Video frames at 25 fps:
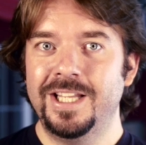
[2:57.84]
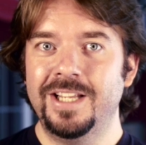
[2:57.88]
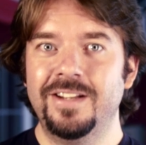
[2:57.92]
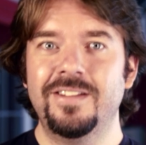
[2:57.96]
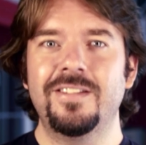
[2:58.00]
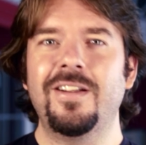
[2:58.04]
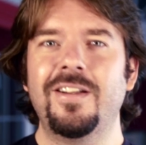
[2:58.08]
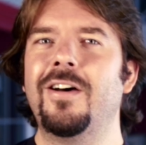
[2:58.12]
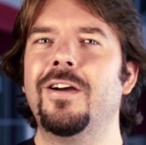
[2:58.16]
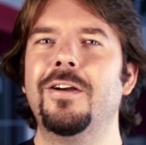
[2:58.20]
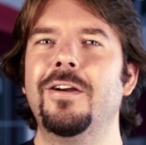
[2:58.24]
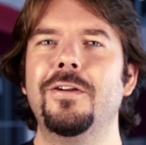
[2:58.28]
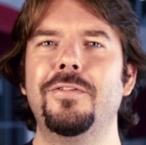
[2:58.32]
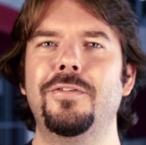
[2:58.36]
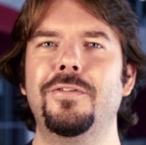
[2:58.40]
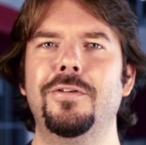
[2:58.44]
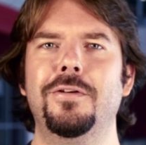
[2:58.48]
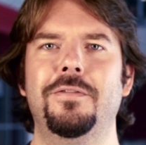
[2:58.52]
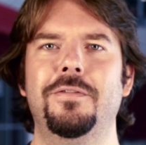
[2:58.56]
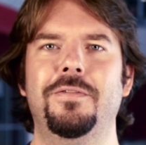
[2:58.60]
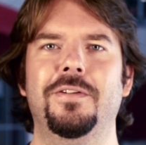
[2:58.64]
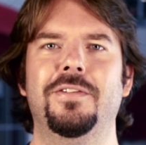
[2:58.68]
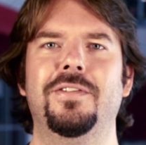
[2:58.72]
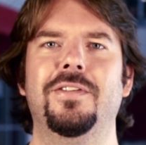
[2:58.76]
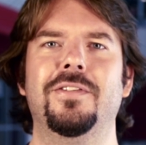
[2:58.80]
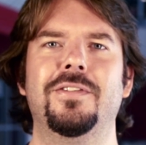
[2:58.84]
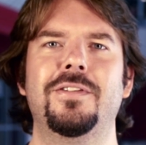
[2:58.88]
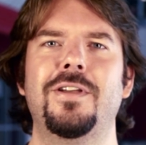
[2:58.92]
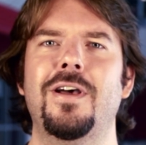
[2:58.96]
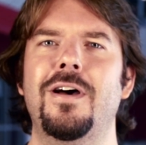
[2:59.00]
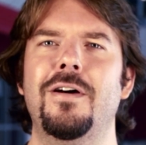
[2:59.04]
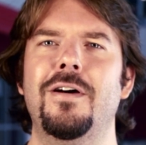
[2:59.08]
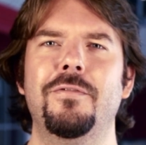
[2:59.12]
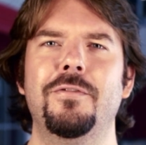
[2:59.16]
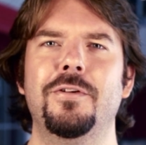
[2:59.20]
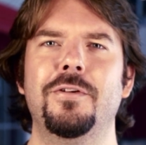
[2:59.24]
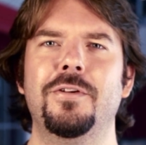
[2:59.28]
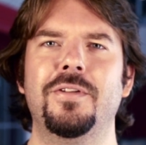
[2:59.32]
The entire surface is
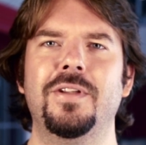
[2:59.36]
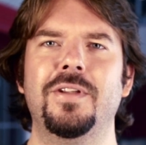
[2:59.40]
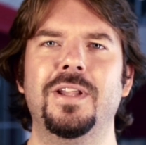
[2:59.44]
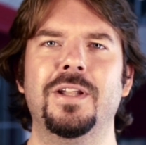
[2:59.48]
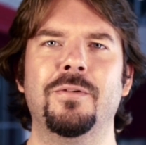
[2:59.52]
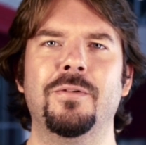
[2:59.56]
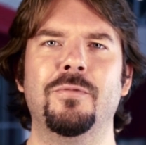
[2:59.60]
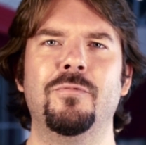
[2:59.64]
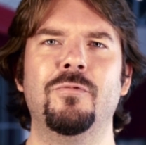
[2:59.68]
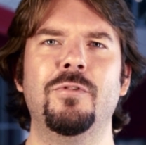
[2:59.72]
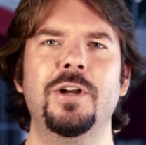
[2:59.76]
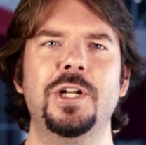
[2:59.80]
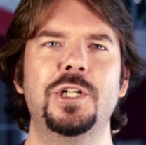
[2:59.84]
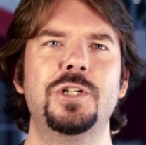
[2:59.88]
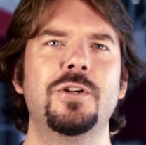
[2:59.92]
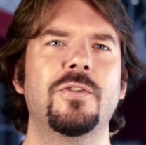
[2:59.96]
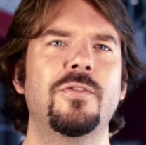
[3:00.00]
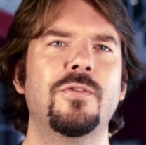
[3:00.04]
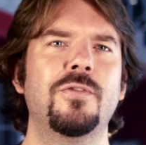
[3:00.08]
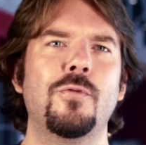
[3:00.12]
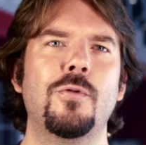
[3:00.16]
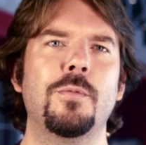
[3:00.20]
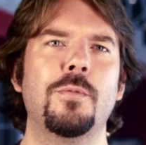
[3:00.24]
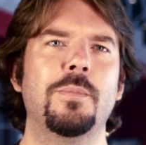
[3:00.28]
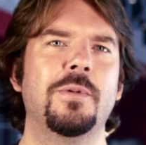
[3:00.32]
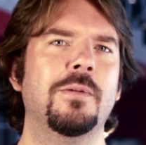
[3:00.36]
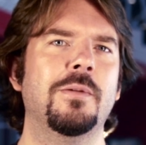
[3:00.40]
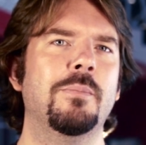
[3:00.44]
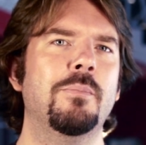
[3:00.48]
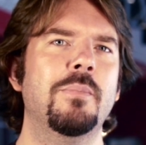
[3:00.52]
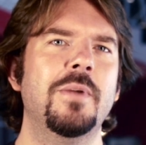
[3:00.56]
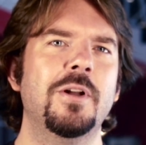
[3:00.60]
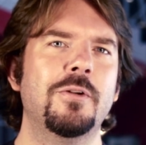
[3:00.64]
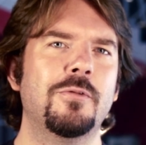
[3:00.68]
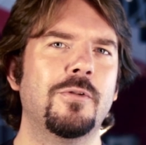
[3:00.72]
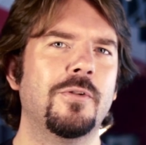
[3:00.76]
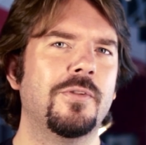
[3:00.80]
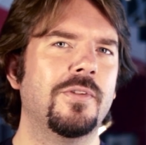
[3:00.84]
covered in a rich assortment of
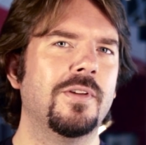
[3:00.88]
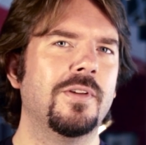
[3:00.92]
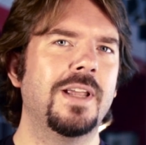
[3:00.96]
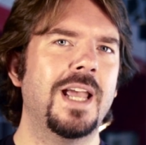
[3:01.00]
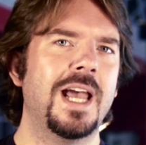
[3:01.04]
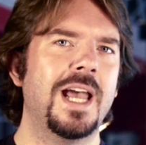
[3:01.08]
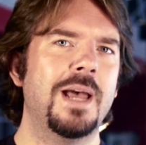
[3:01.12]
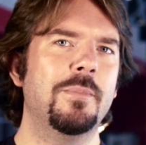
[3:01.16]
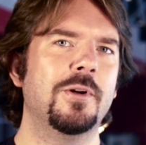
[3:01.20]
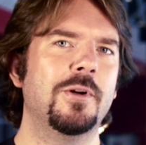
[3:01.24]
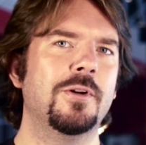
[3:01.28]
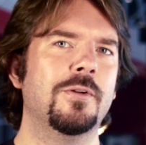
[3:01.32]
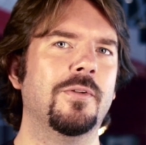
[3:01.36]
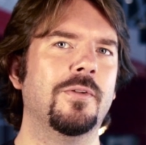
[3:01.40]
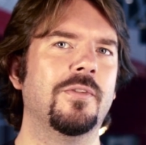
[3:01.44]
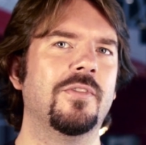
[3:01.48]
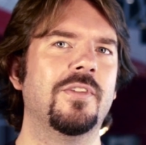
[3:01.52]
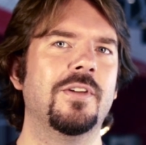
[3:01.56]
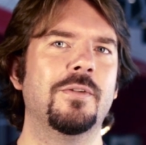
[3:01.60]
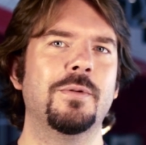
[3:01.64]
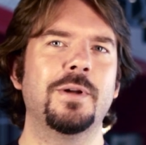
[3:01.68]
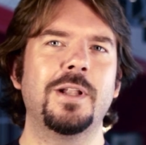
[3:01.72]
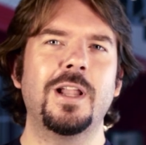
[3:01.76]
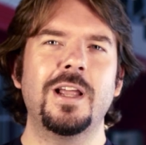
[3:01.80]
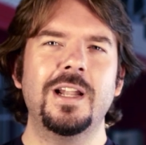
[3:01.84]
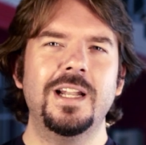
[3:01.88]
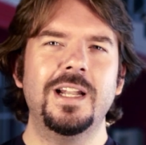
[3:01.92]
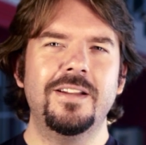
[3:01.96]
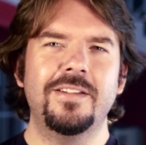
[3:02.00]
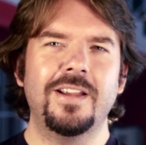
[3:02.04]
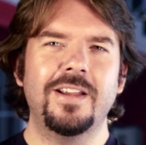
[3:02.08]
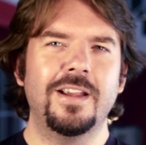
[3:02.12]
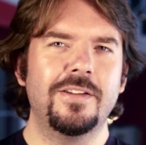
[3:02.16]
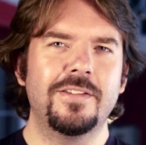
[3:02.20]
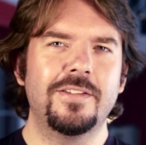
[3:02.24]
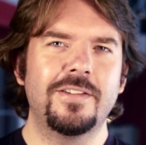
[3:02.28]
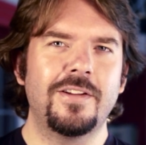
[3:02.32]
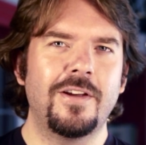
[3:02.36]
minerals and chemicals that will likely take